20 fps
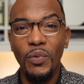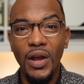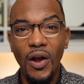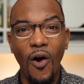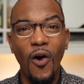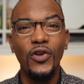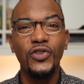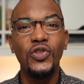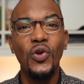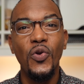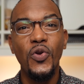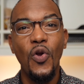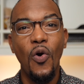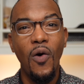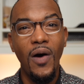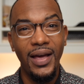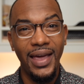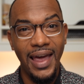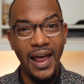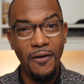we also
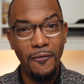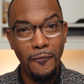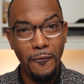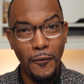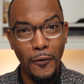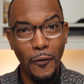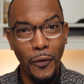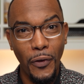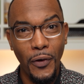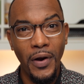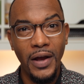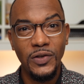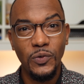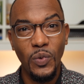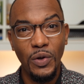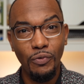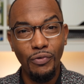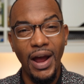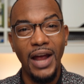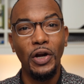know, again, further as
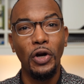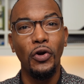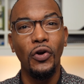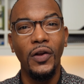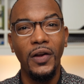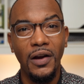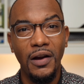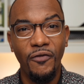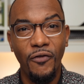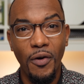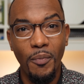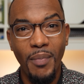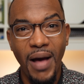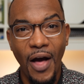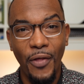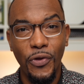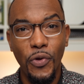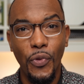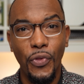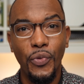we read earlier from
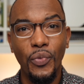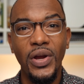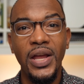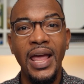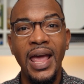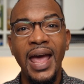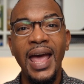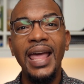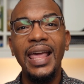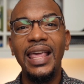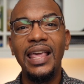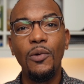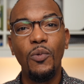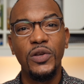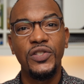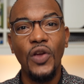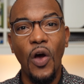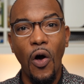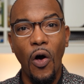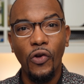Matthew 3, he
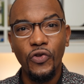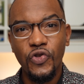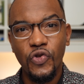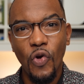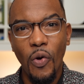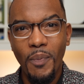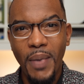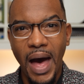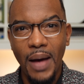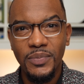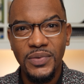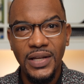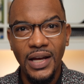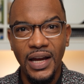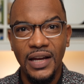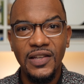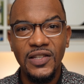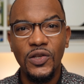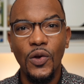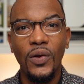was also
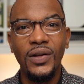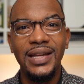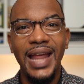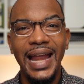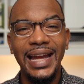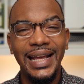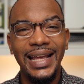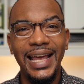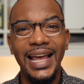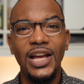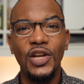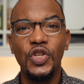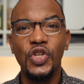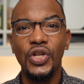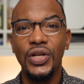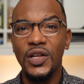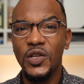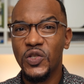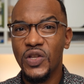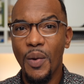baptized. So
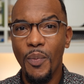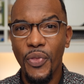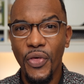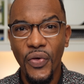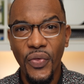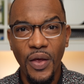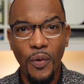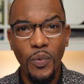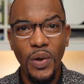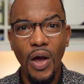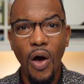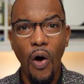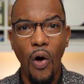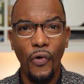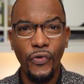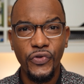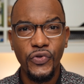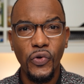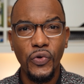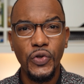dedication is something that we
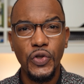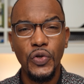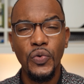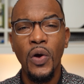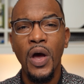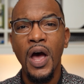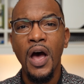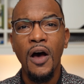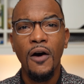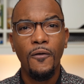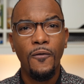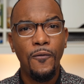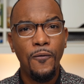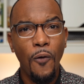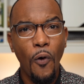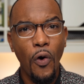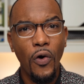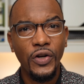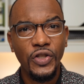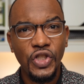also do
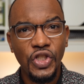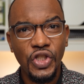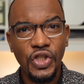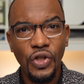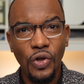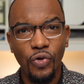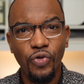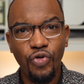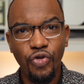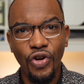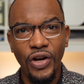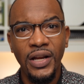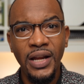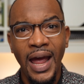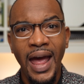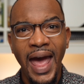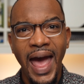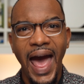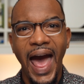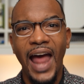for children,
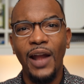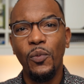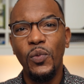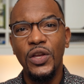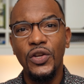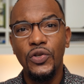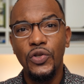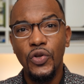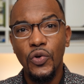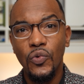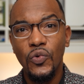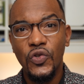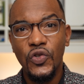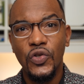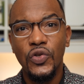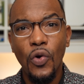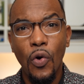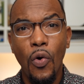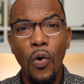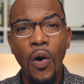and we do
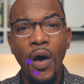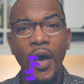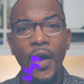so